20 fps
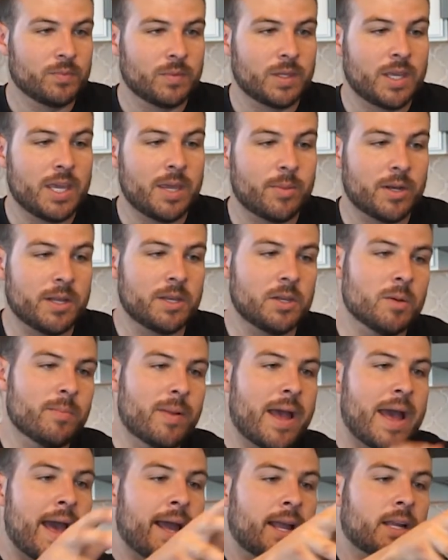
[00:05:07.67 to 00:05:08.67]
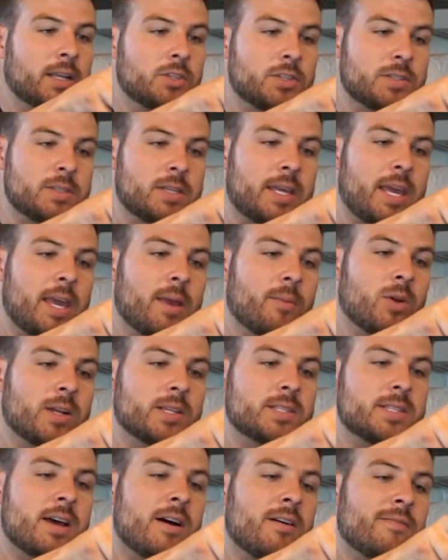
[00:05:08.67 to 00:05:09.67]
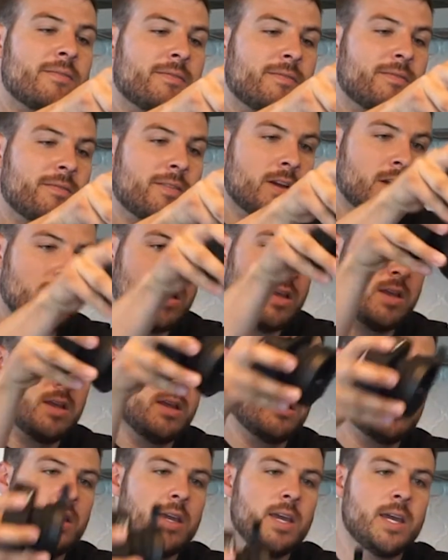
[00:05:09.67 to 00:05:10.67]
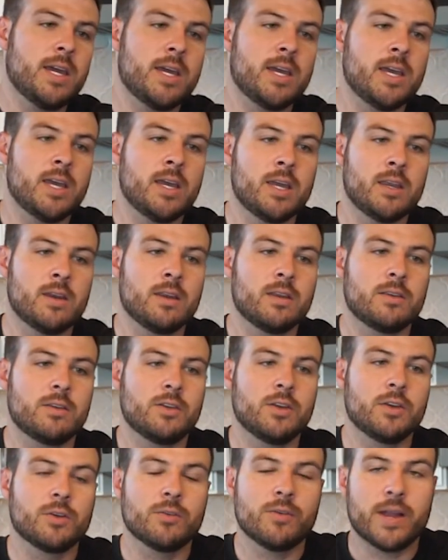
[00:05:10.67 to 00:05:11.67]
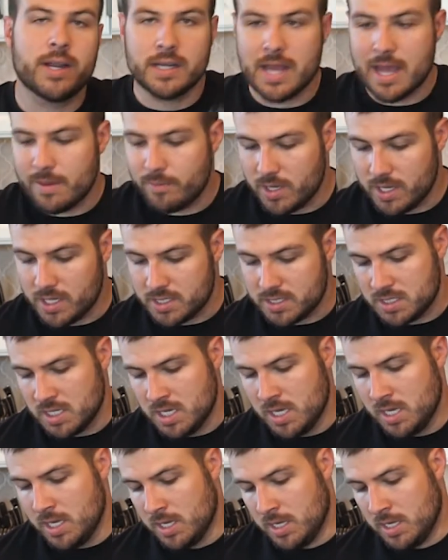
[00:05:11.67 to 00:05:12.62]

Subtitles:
Keep it in your pack, just the camera itself and your correct eyepiece.